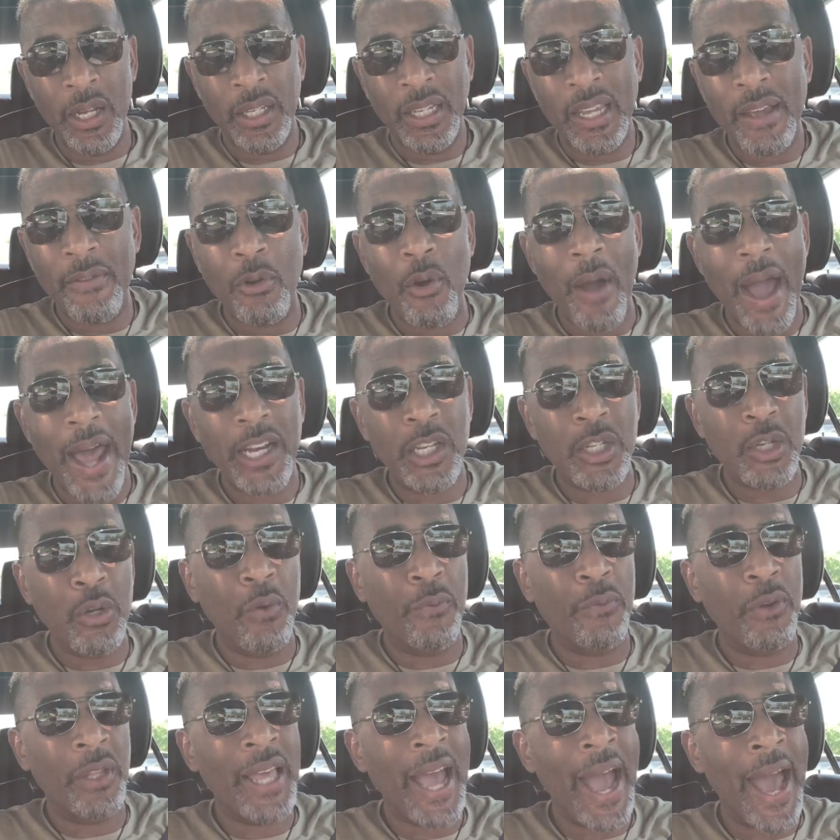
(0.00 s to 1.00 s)
Give
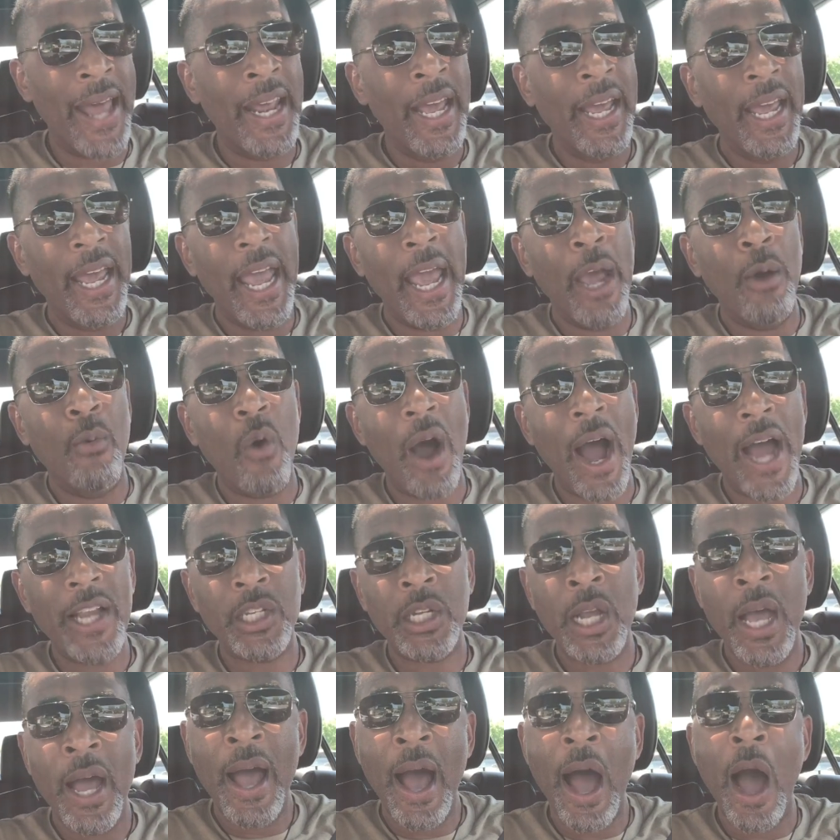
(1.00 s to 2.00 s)
gratitude for that and
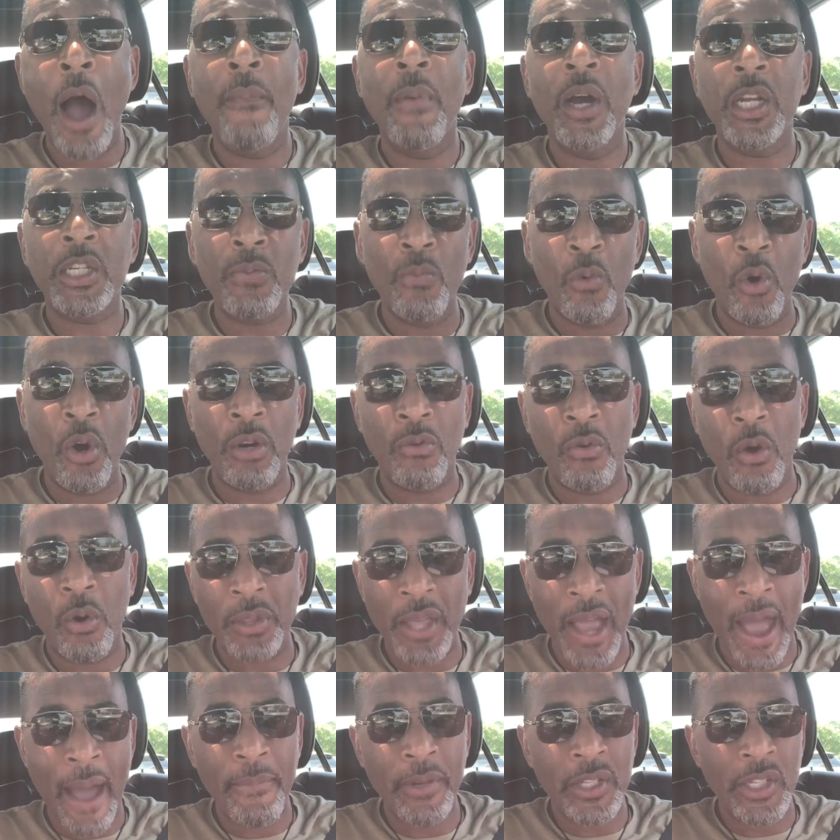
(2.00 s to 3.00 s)
watch how much more
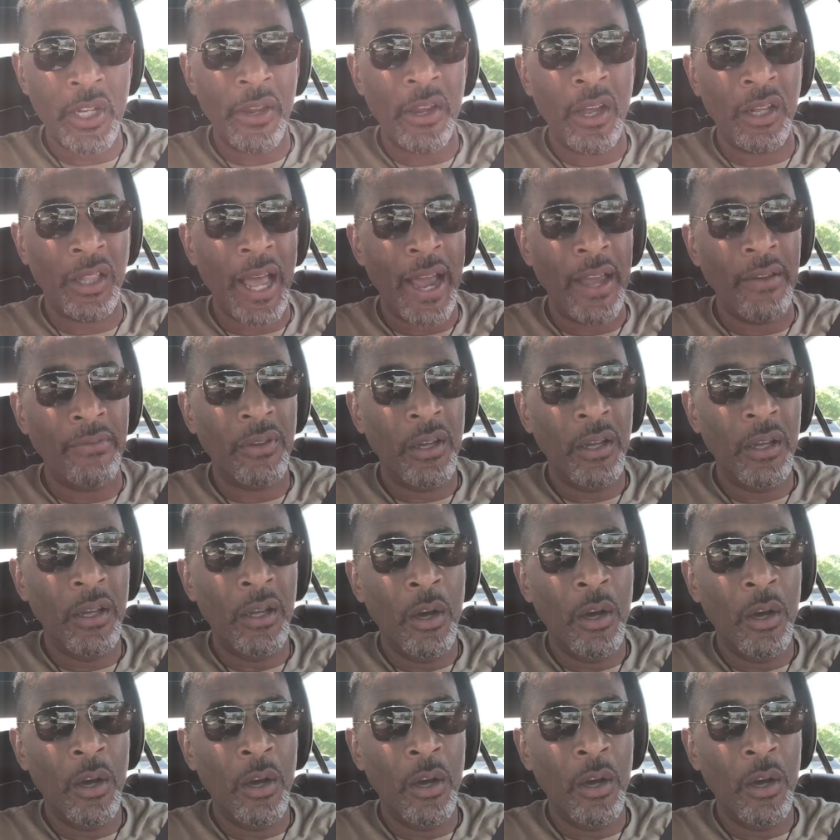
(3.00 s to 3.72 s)
growth happens in your life.